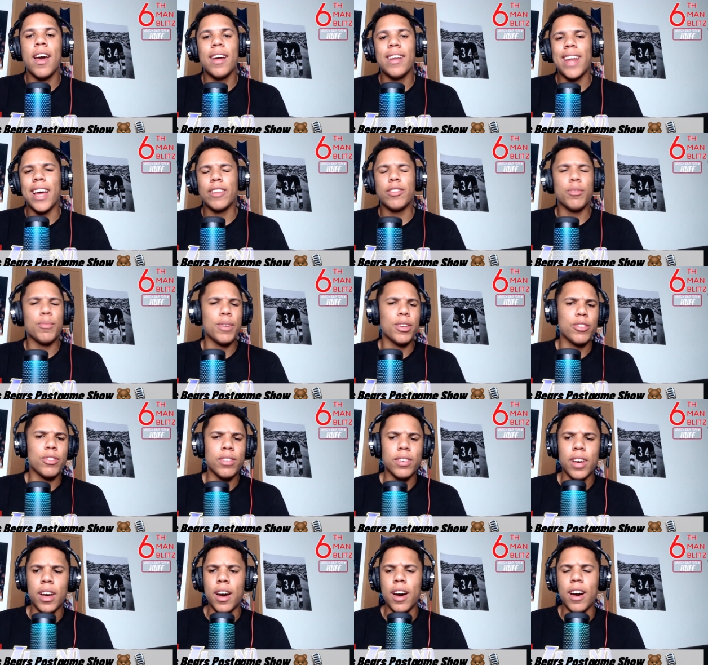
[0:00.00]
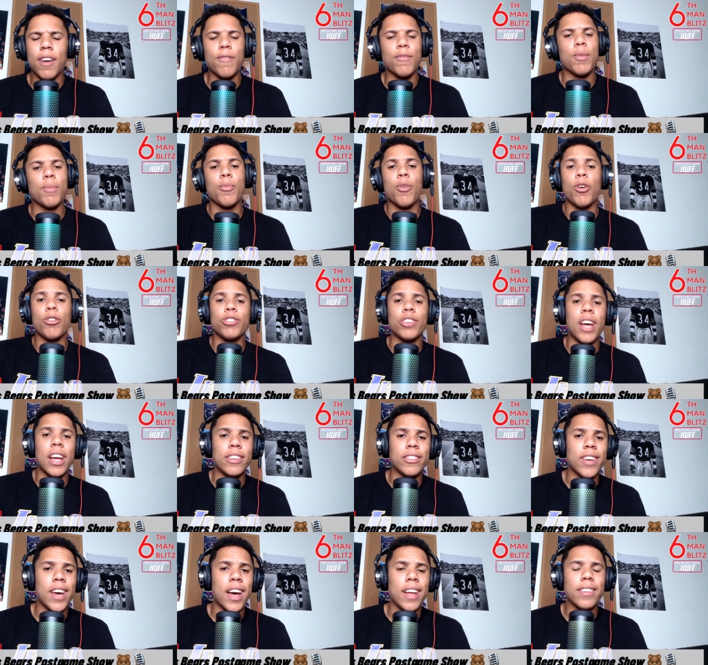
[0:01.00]
Not too much uh, from Roschon
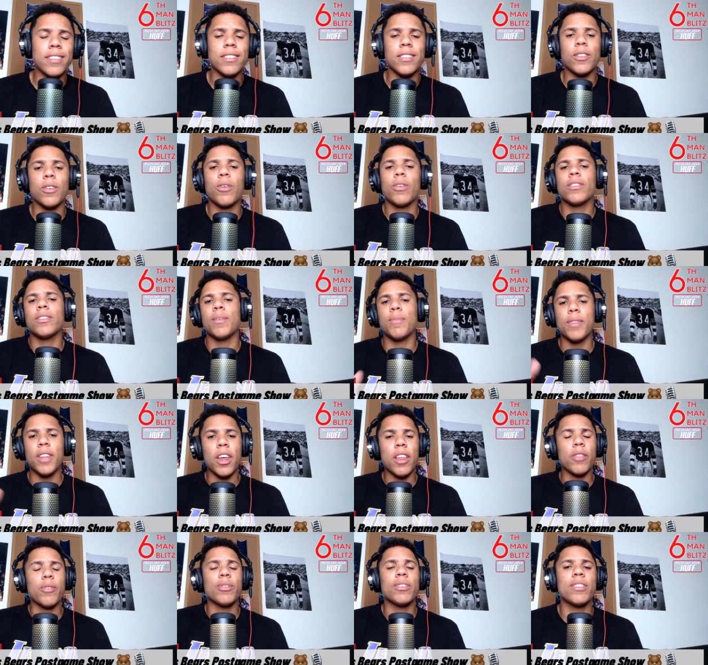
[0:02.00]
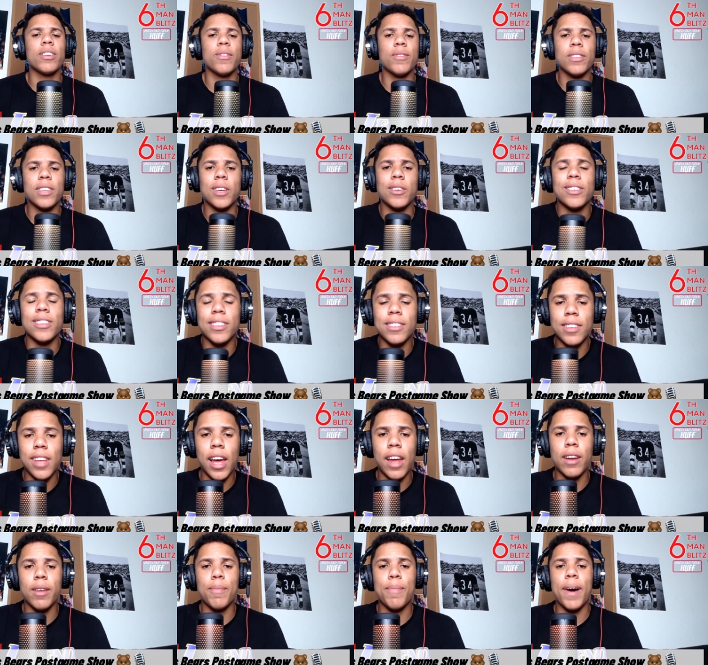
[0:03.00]
Johnson or some of the other receivers I was
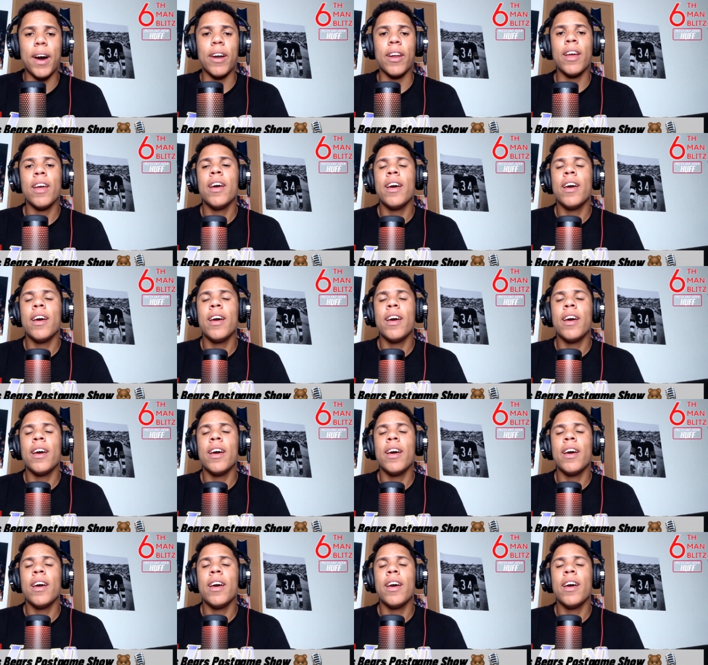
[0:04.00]
excited about.